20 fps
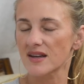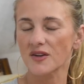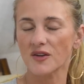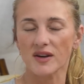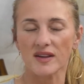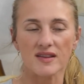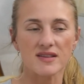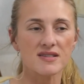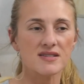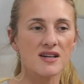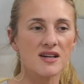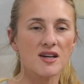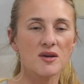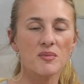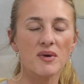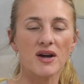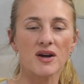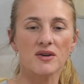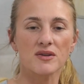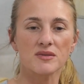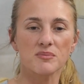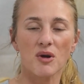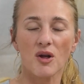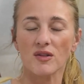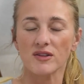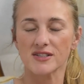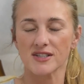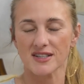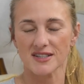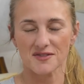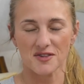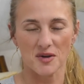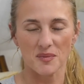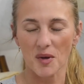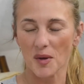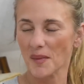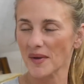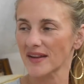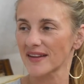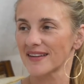Okay, let's talk about politics for a
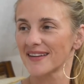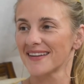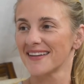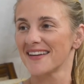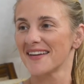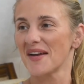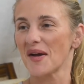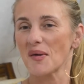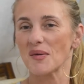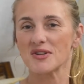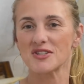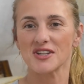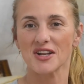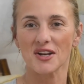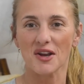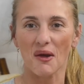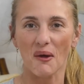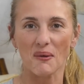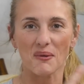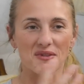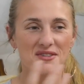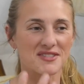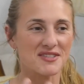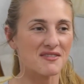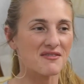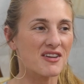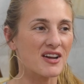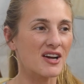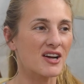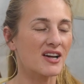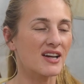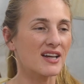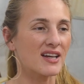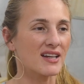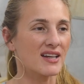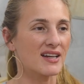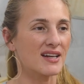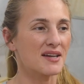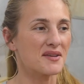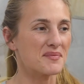moment, which I know is a
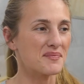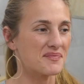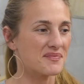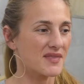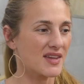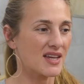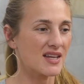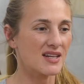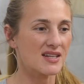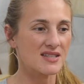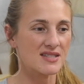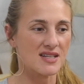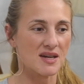very heated